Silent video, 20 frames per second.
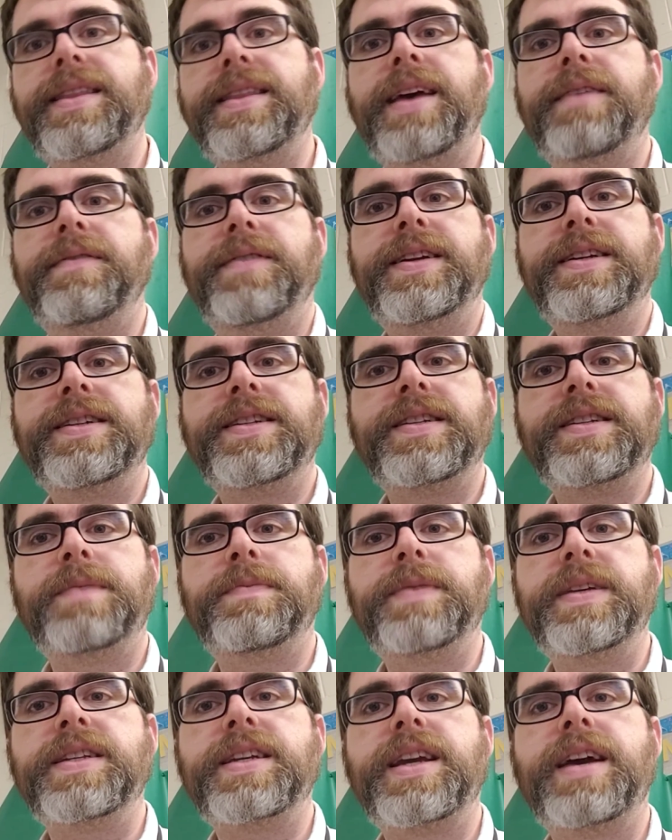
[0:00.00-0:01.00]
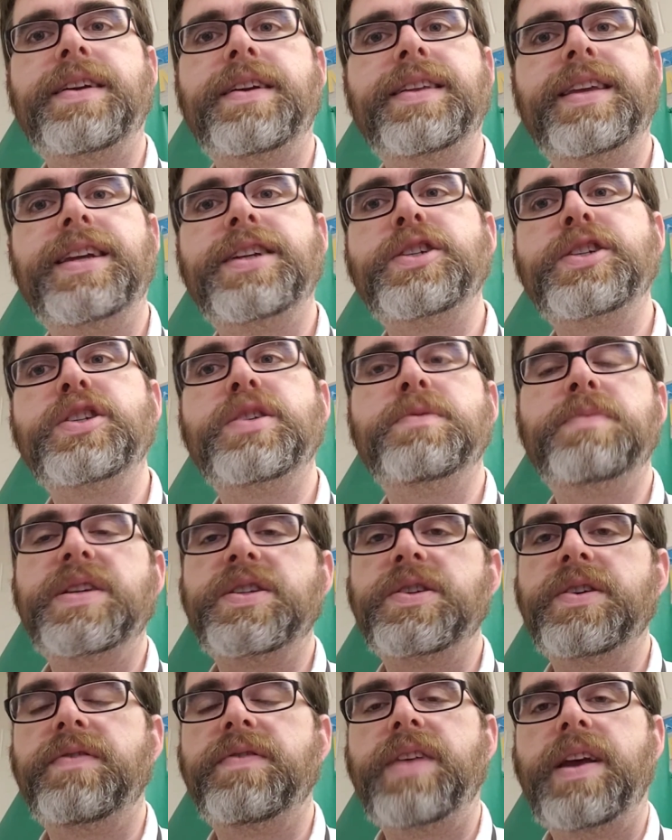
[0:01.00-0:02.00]
that finishes up these calculations, so be
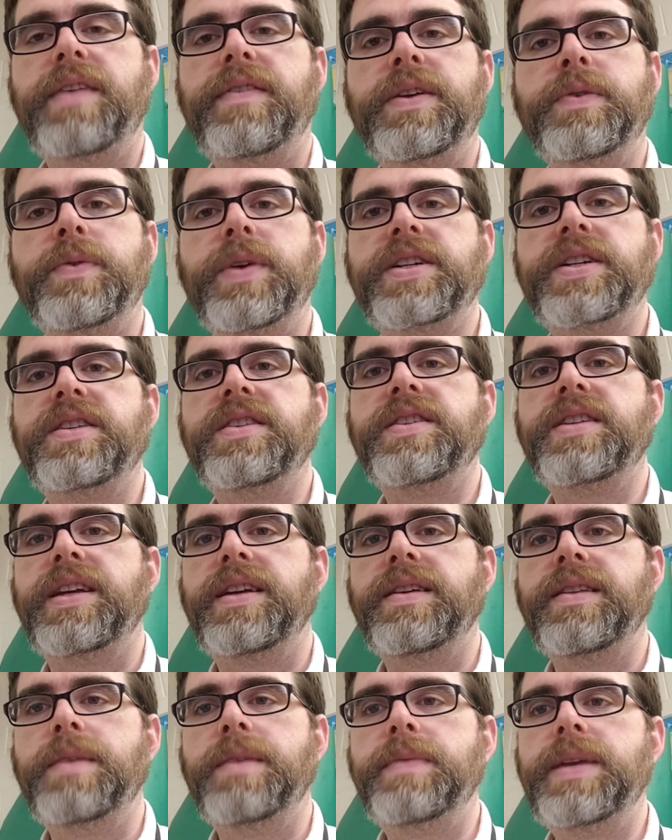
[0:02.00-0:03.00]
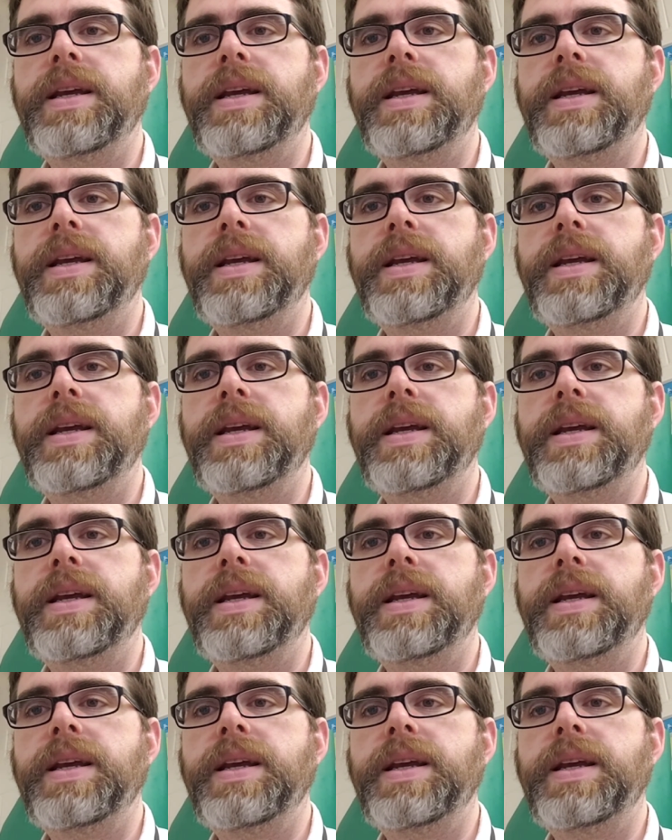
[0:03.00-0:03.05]
sure if you have any questions that you let me